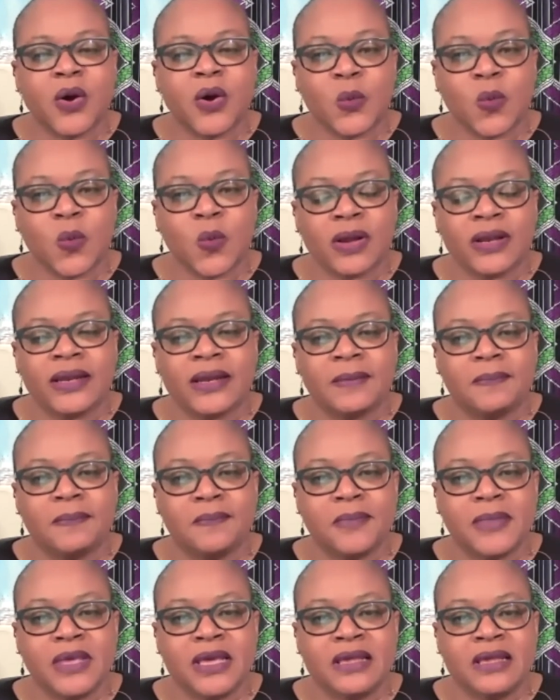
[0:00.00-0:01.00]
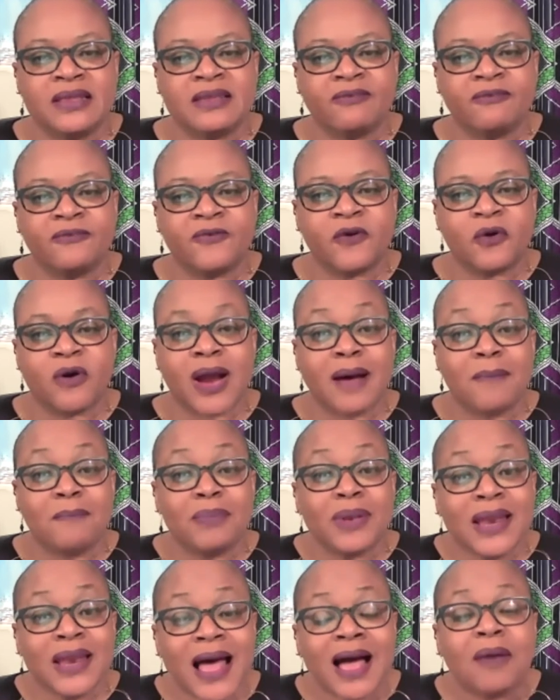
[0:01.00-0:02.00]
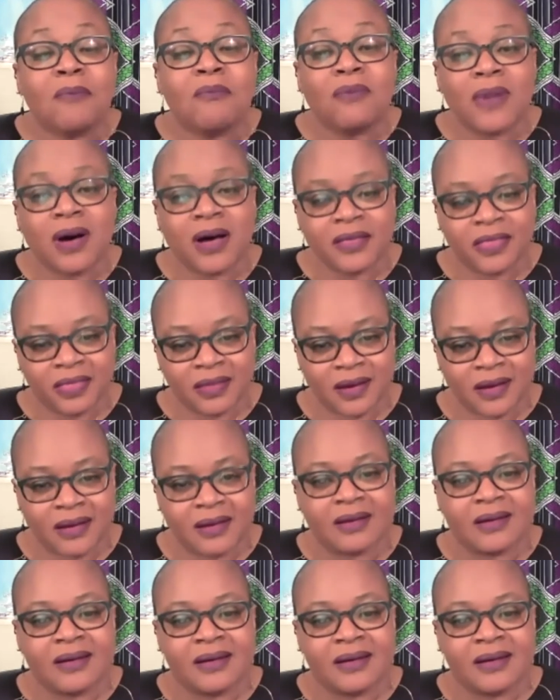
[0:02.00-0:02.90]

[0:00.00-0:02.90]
what it means for a Black mother